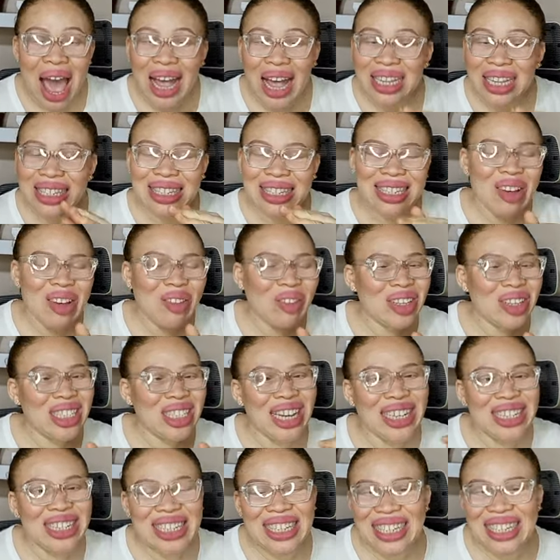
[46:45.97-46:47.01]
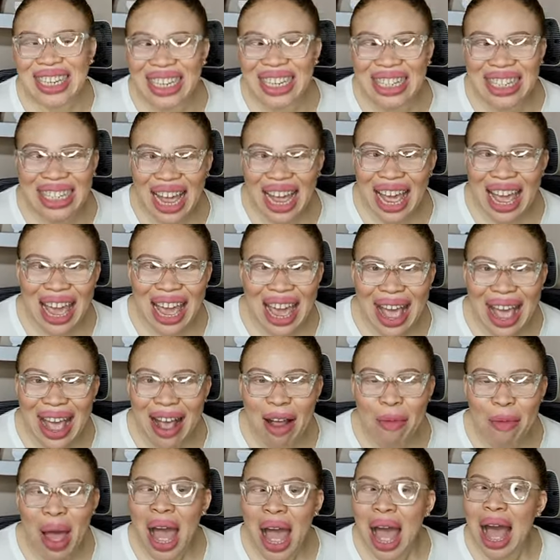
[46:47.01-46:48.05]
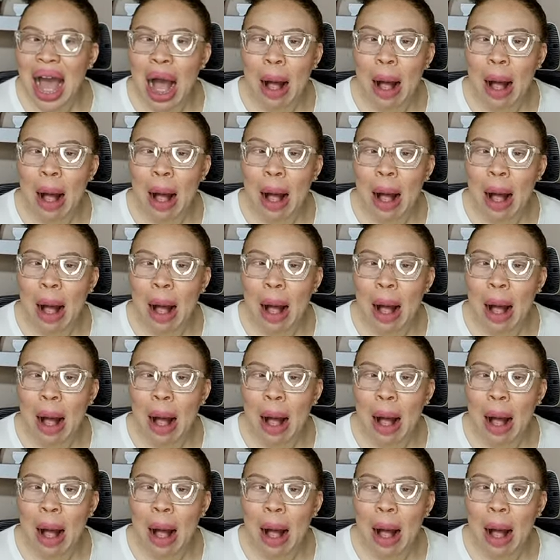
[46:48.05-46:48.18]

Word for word: at 7:36 a.m.,